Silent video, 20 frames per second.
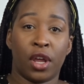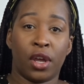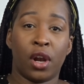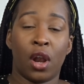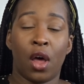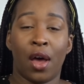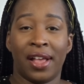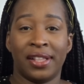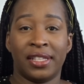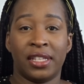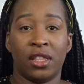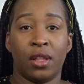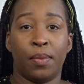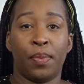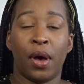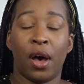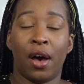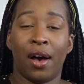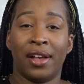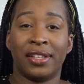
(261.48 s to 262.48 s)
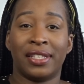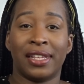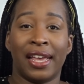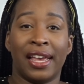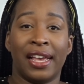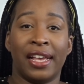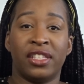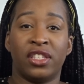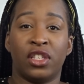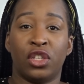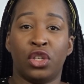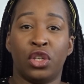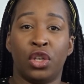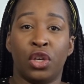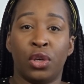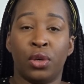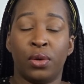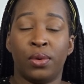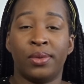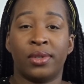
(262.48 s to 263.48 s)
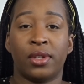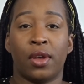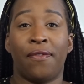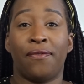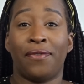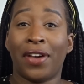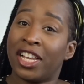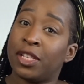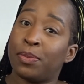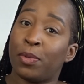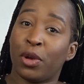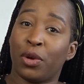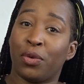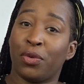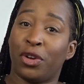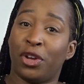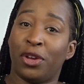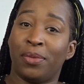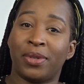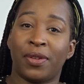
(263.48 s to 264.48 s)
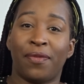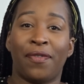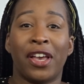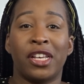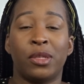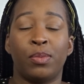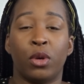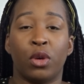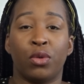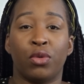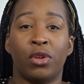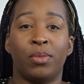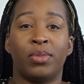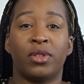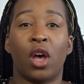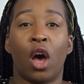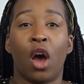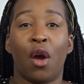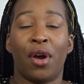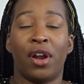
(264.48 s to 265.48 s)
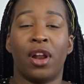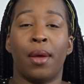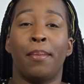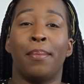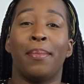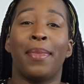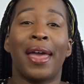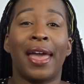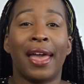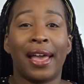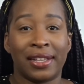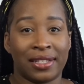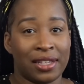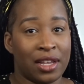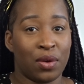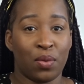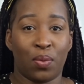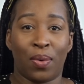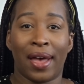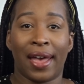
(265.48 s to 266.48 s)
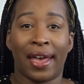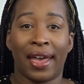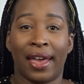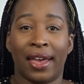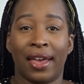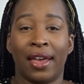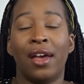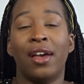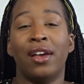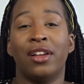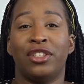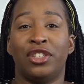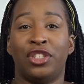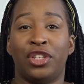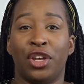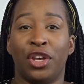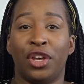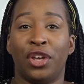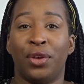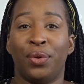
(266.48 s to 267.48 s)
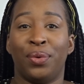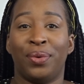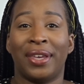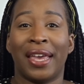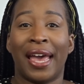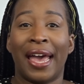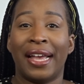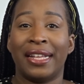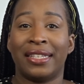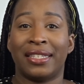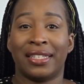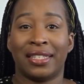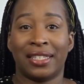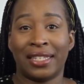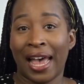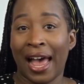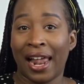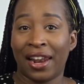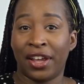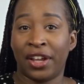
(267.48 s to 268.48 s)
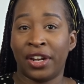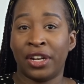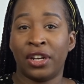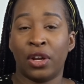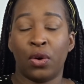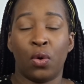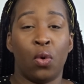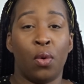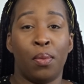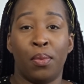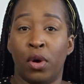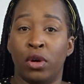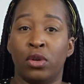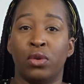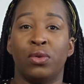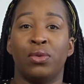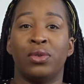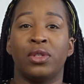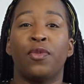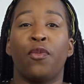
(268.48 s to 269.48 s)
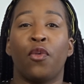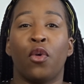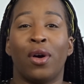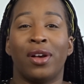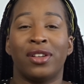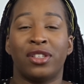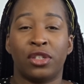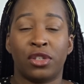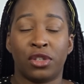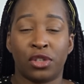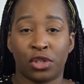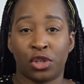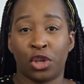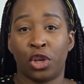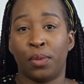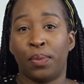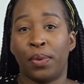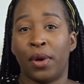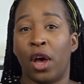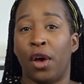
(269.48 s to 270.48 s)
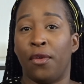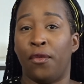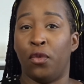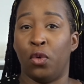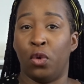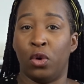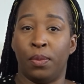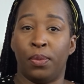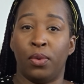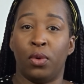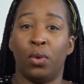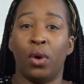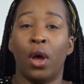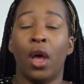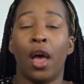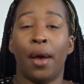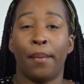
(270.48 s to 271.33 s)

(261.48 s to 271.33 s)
clients in the past is use Facebook groups. Facebook groups are an amazing way to get talent or models for a super affordable